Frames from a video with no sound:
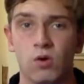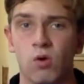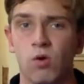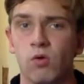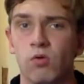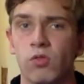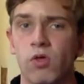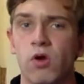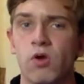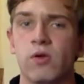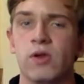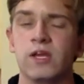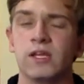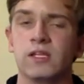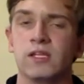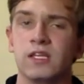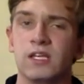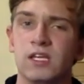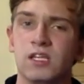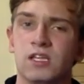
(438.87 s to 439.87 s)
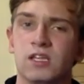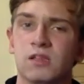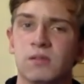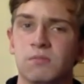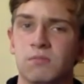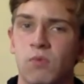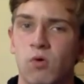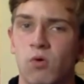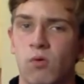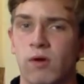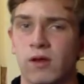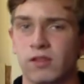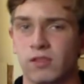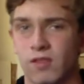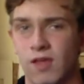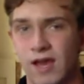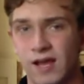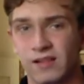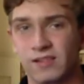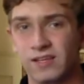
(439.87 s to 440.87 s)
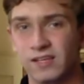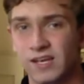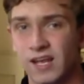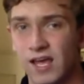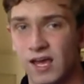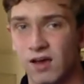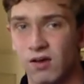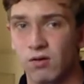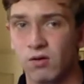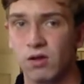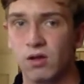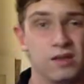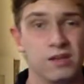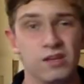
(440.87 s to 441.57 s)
although it is more unlikely now.